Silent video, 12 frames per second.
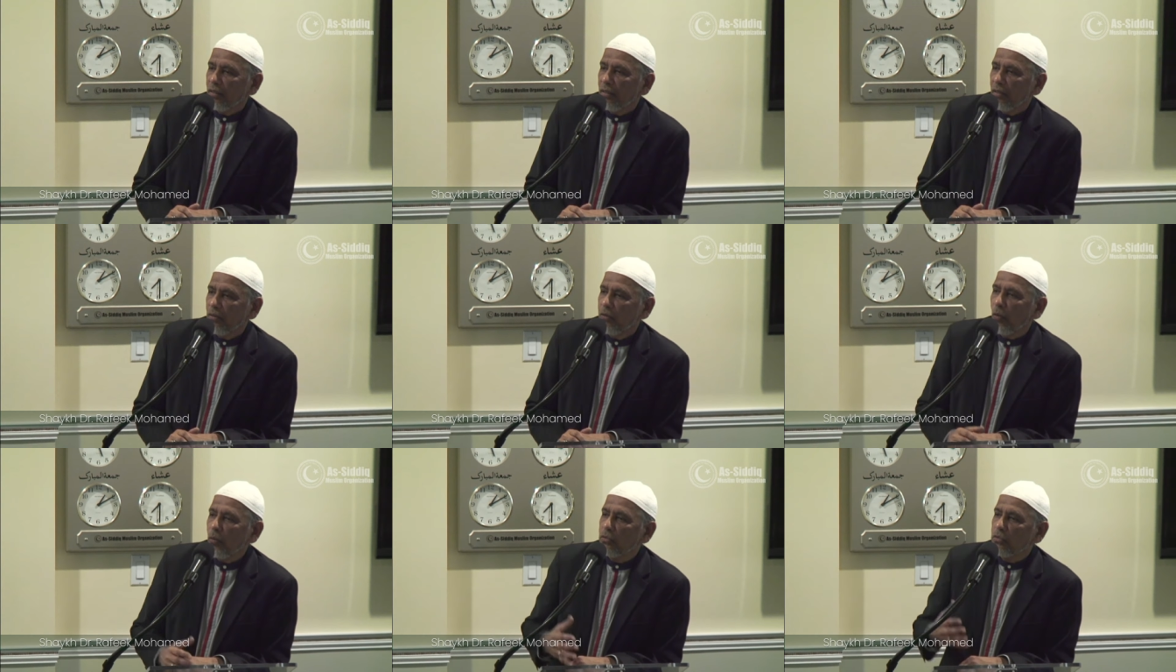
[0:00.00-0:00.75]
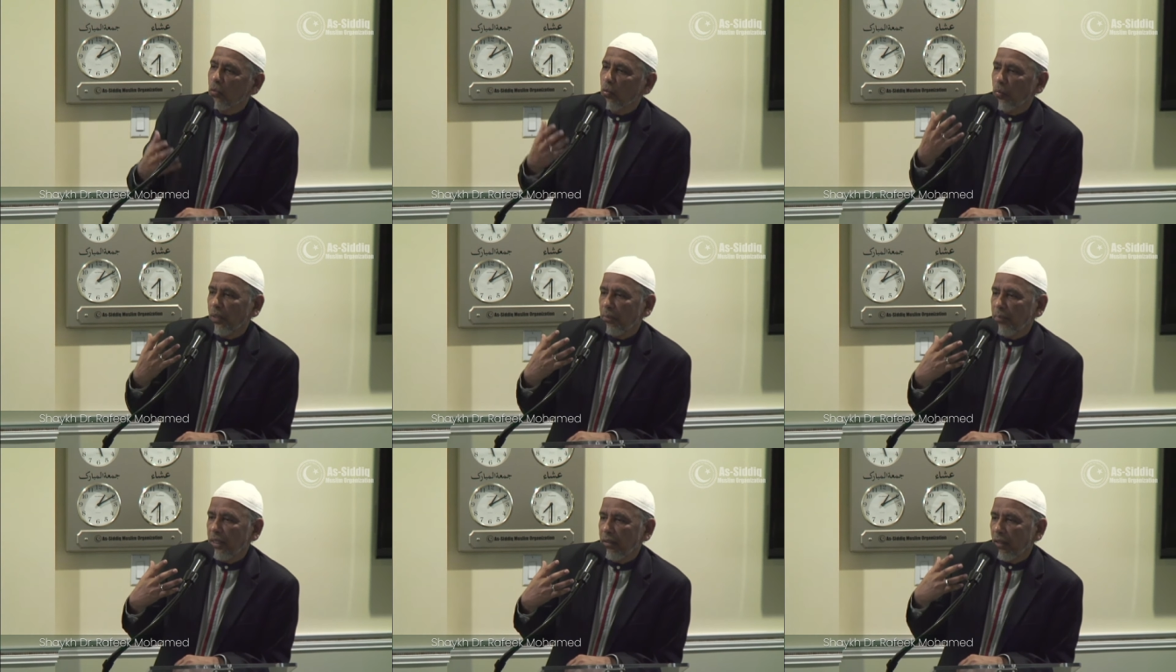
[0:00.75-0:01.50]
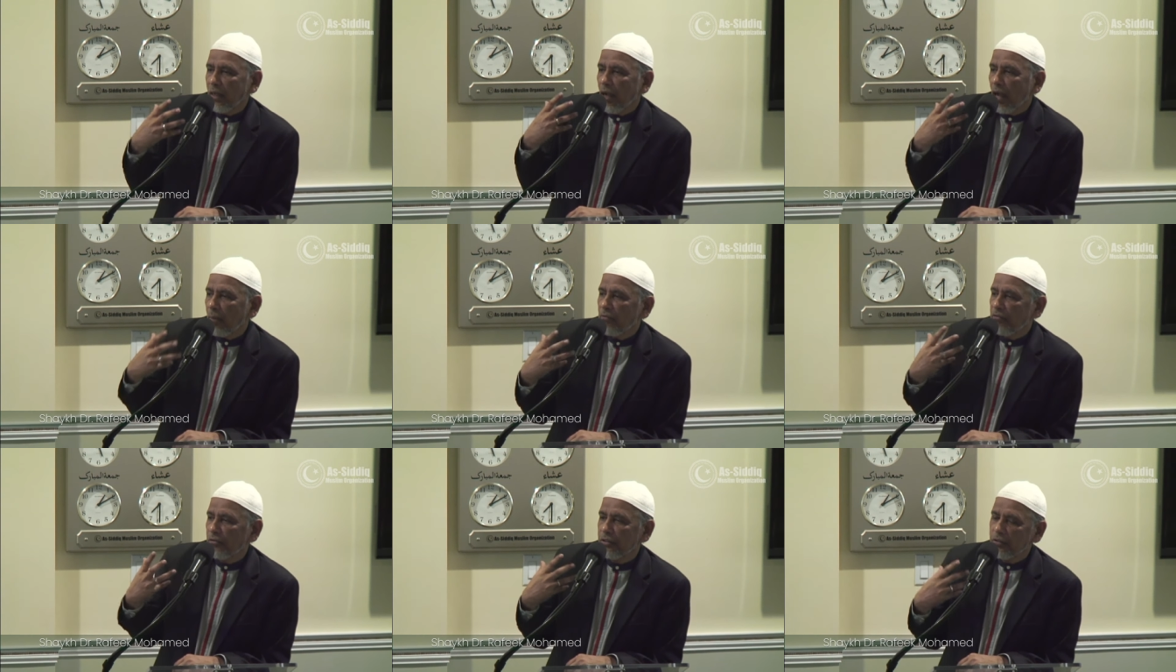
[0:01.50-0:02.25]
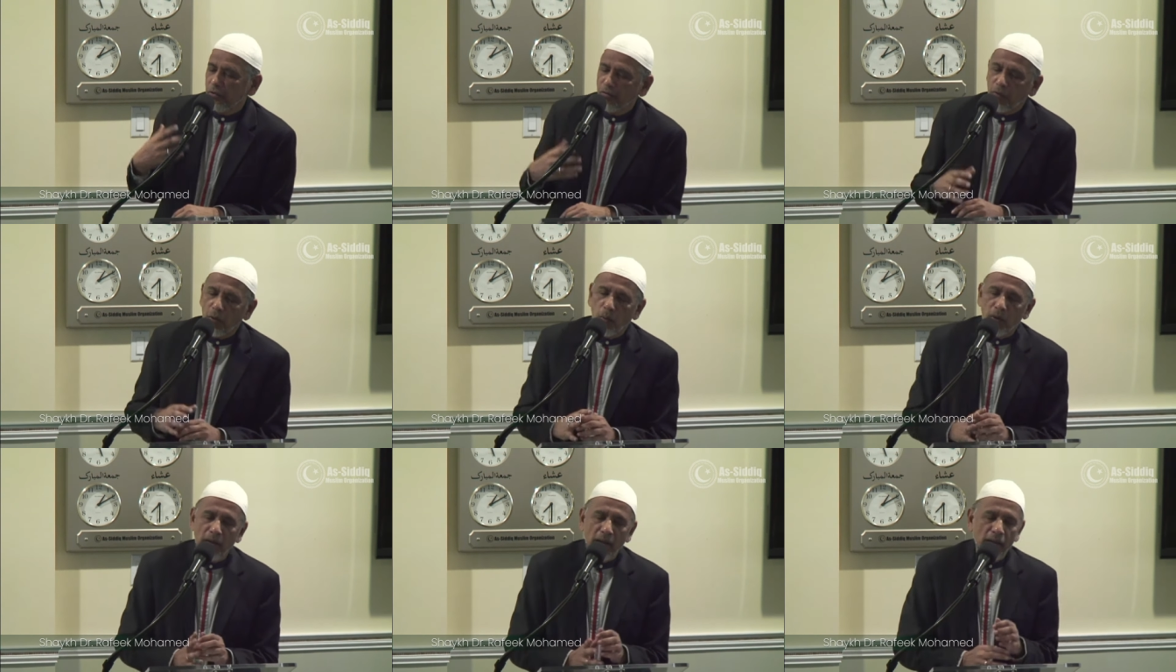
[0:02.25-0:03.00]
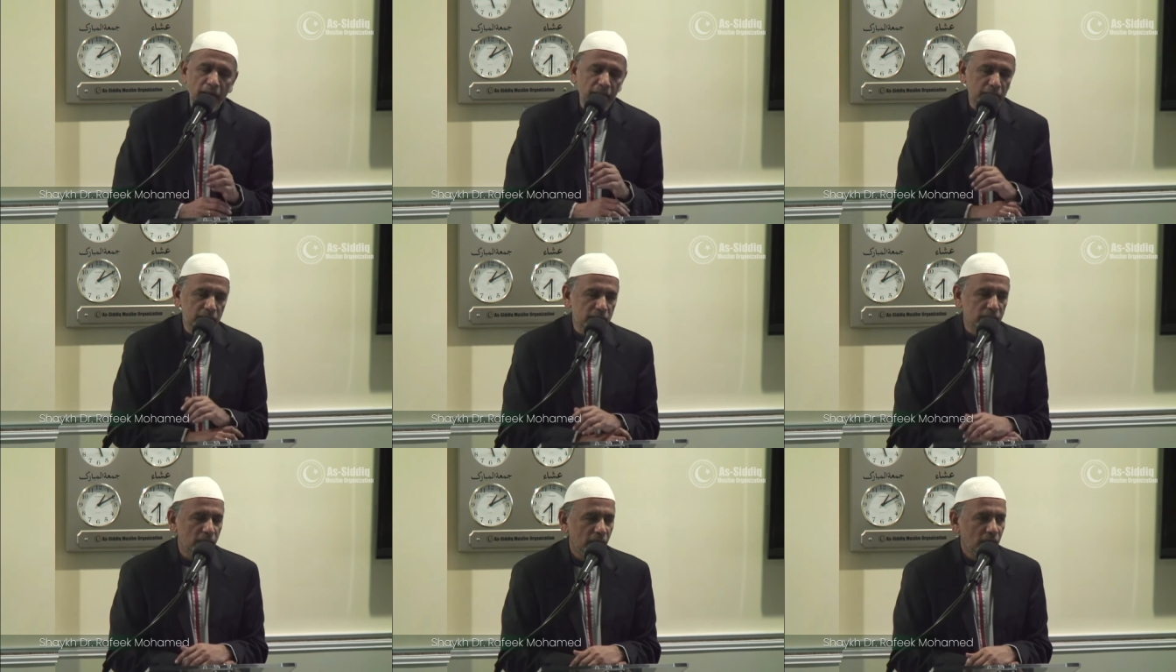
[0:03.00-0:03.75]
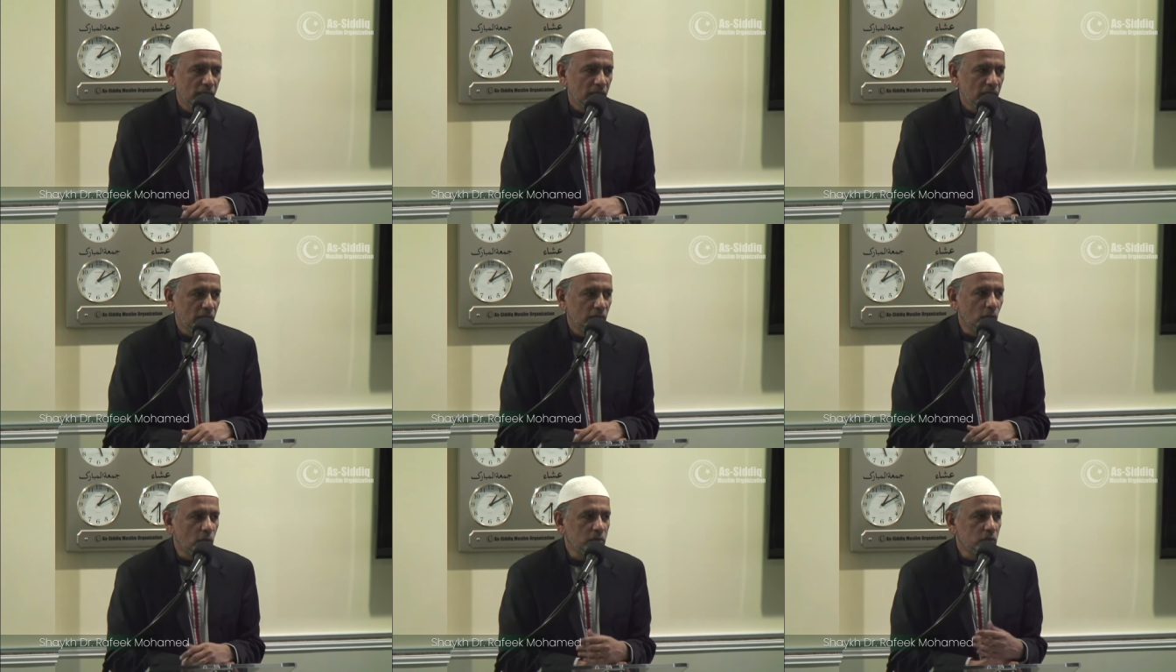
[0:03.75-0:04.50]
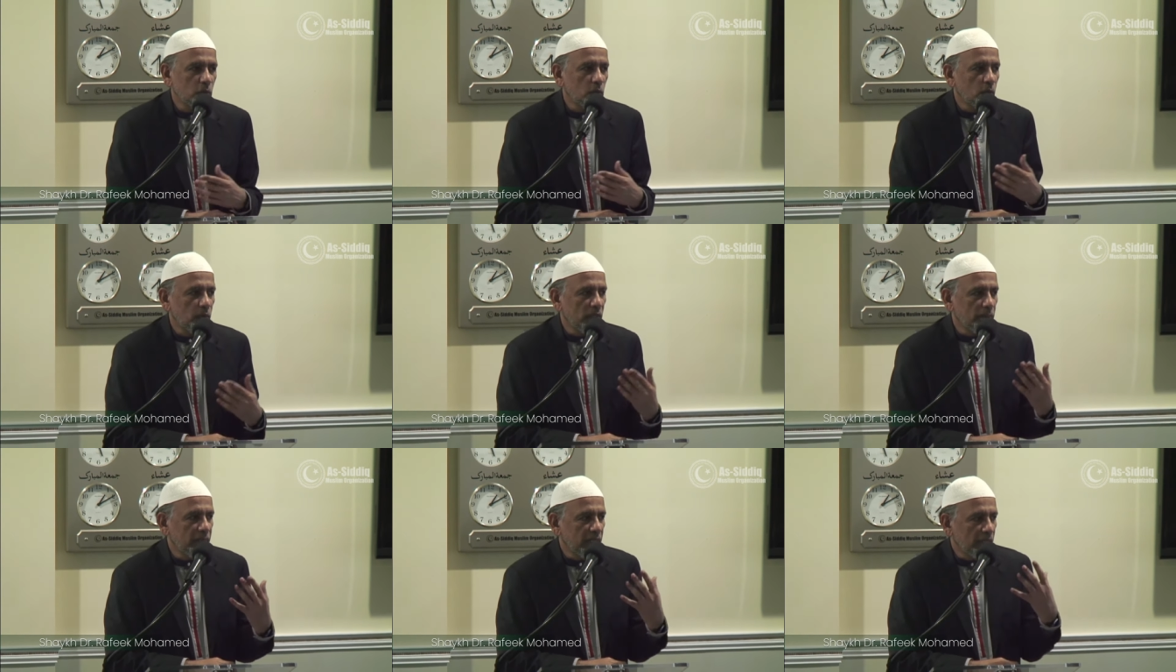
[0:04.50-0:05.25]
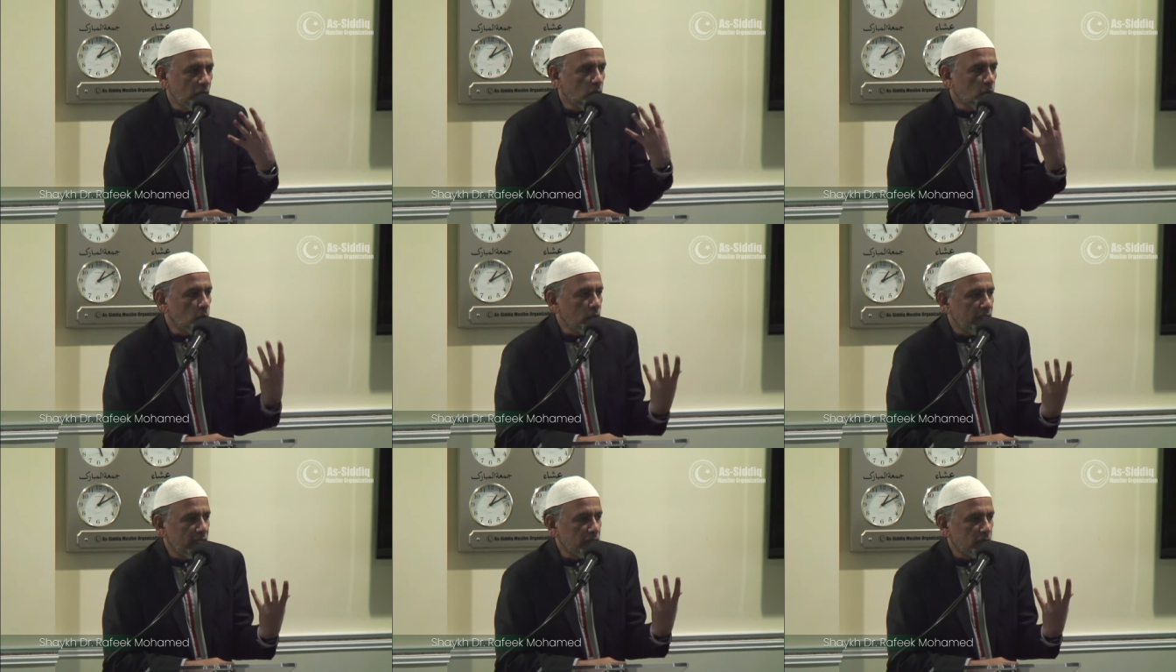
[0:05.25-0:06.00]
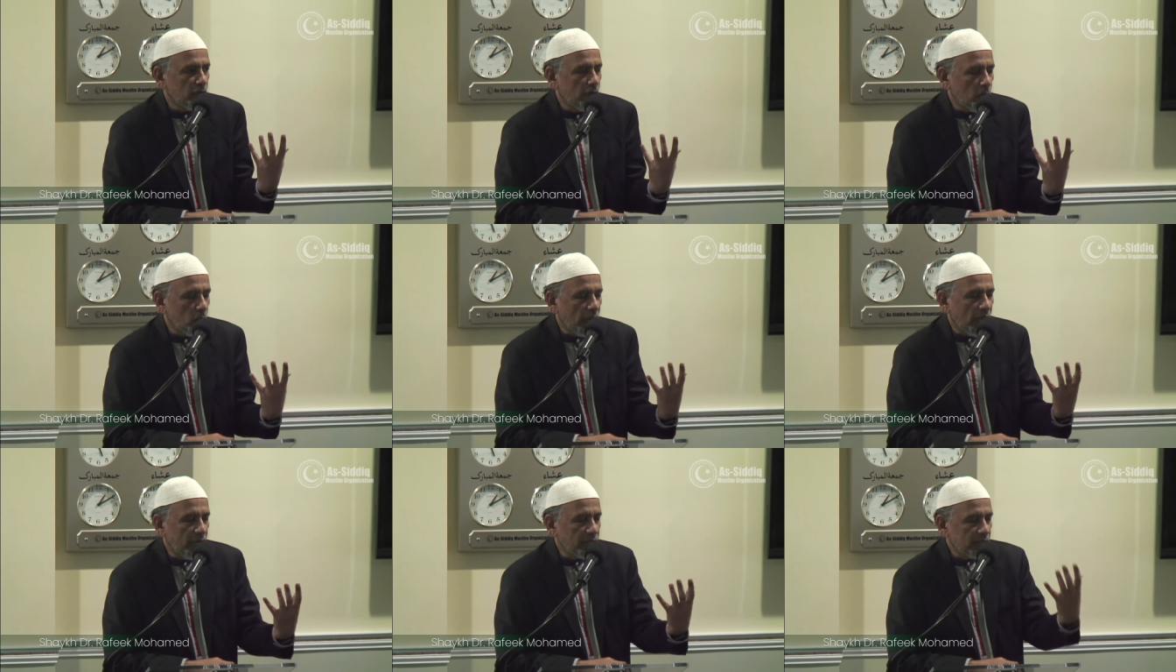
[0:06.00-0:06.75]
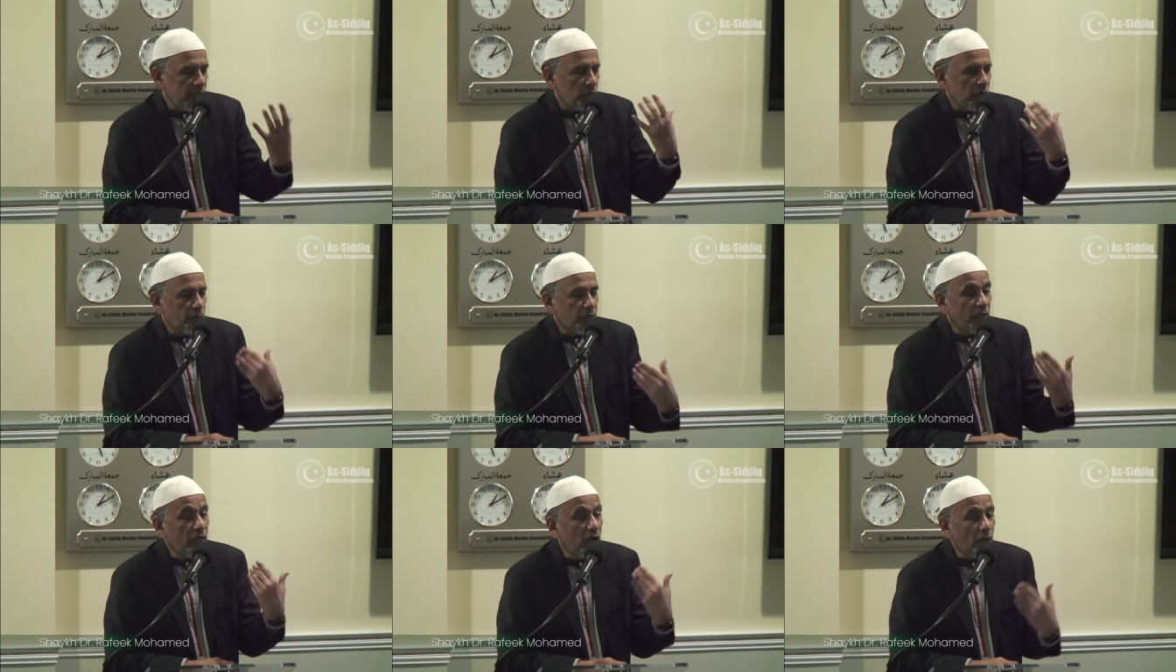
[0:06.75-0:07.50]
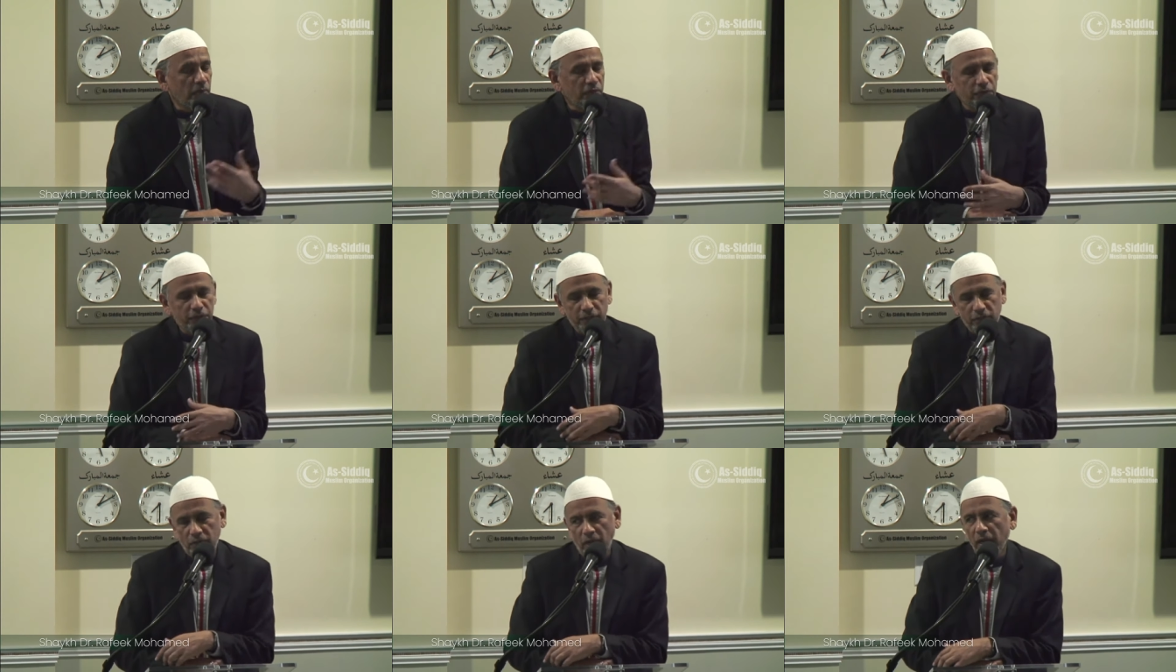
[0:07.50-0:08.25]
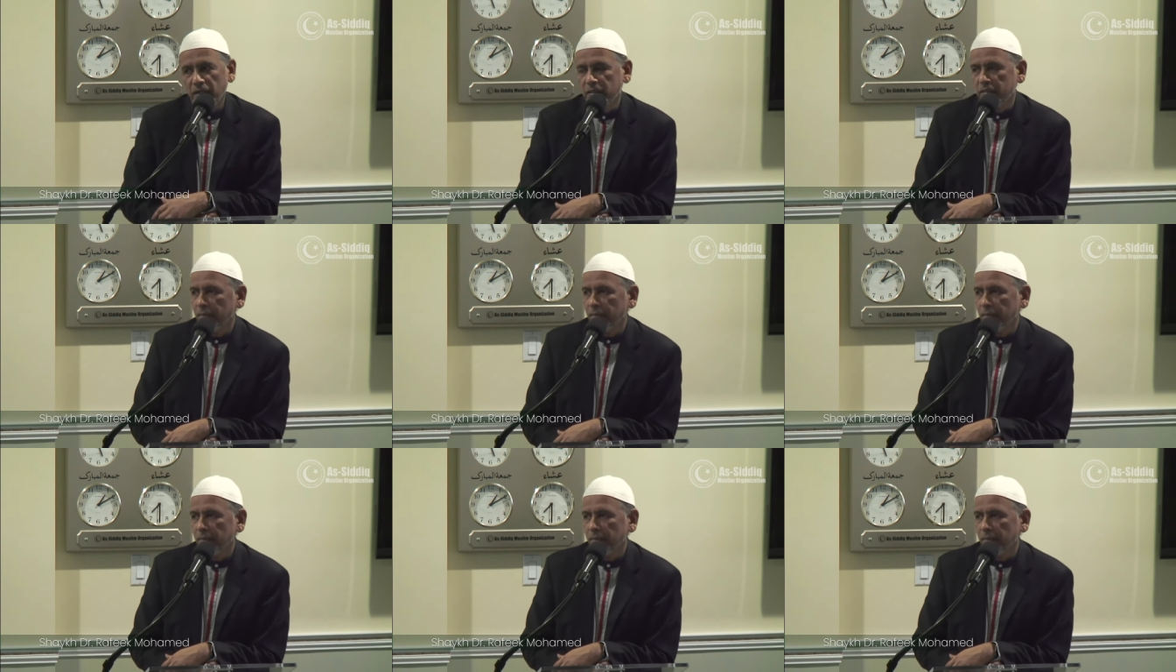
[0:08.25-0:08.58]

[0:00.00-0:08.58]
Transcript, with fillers: those who will be the comfort of our eyes, those who will be the coolness of our eyes, they will bring comfort to us.